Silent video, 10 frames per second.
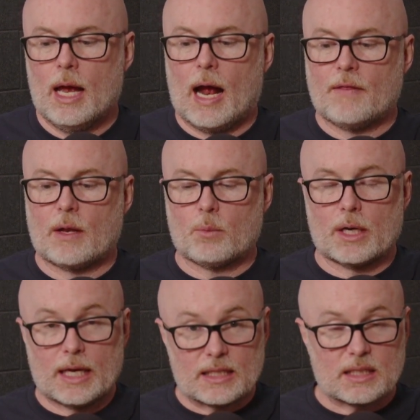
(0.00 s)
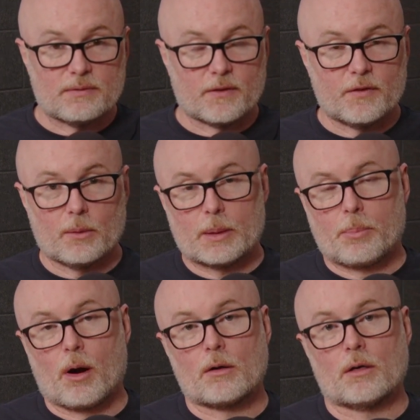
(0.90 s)
And then when it hits the fulfillment
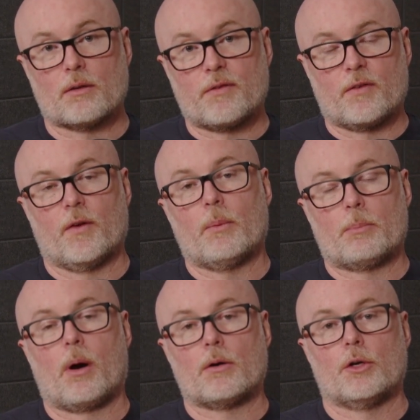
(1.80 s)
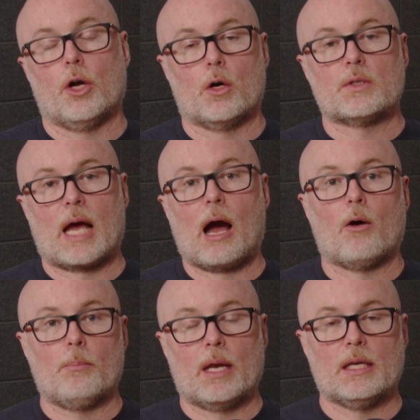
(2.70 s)
partner knows how
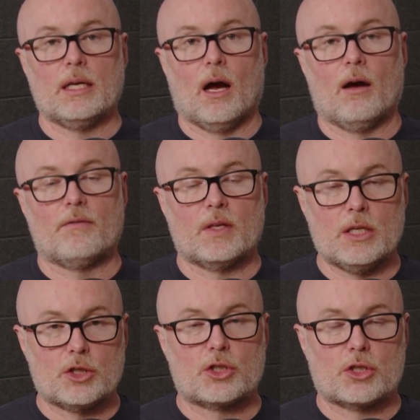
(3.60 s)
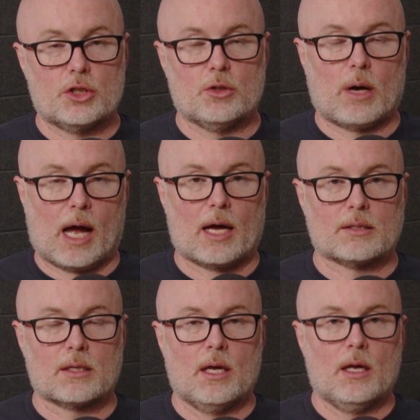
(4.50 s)
many of each SKU
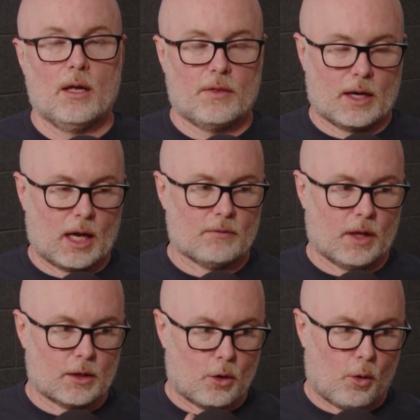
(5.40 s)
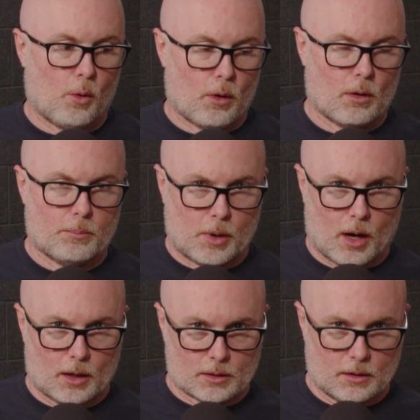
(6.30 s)
has that kind of like core
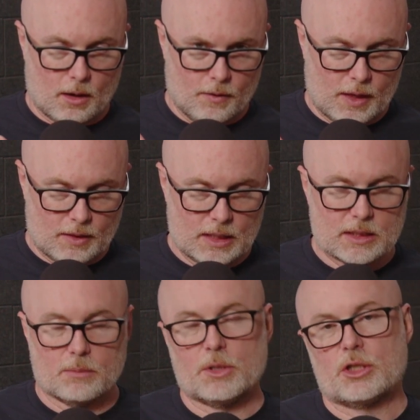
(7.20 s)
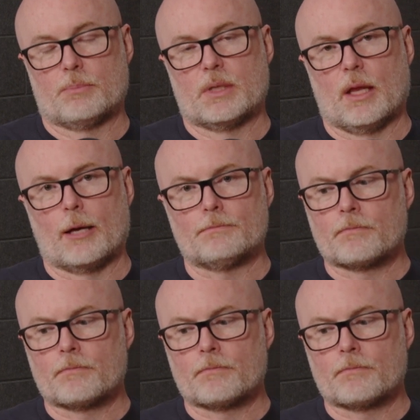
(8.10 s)
product that needs to be shipped in that.